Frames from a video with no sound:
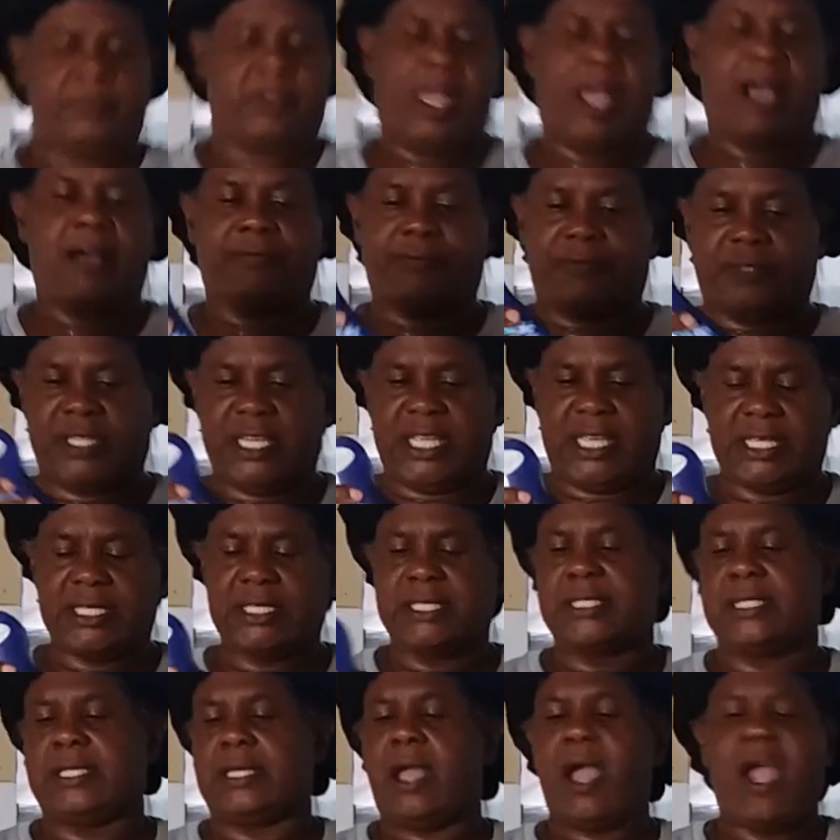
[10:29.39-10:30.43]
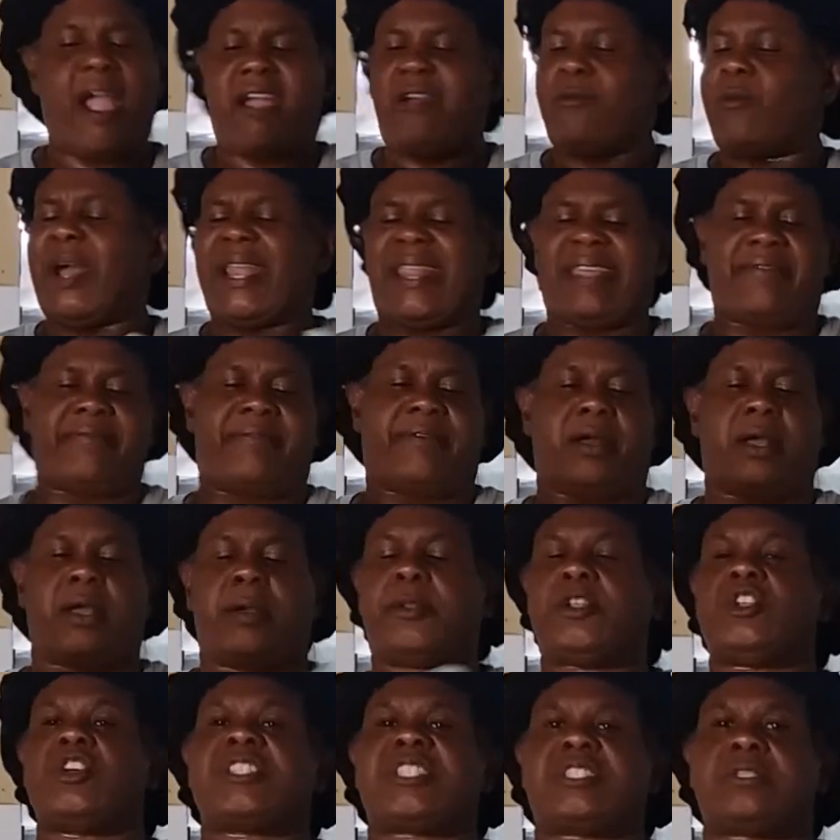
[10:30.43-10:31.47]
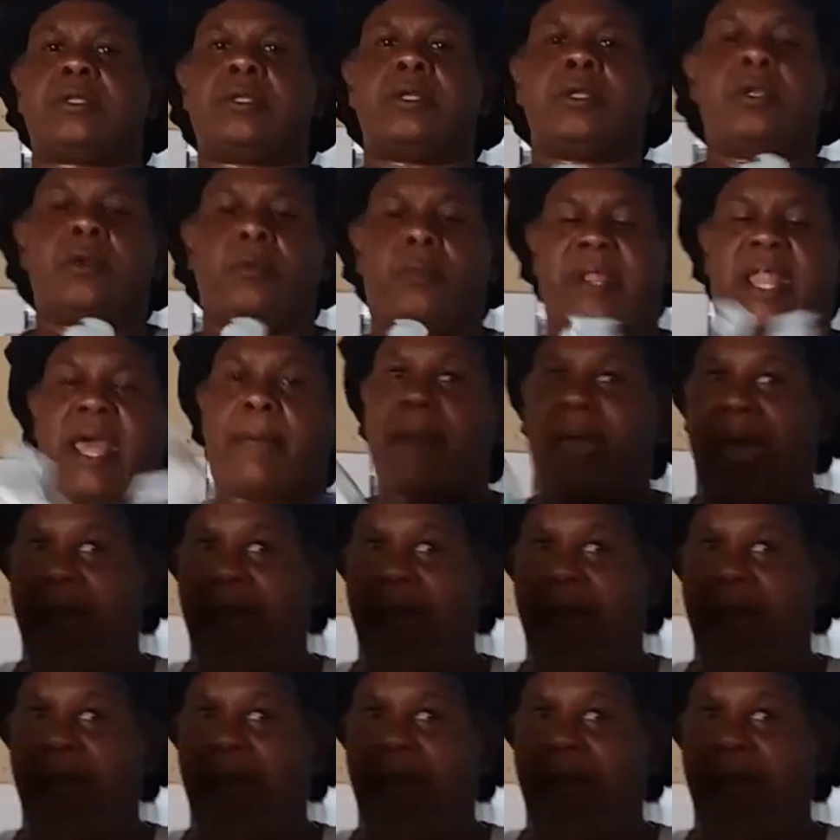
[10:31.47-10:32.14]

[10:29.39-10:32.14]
of this or whatever. I would just, when I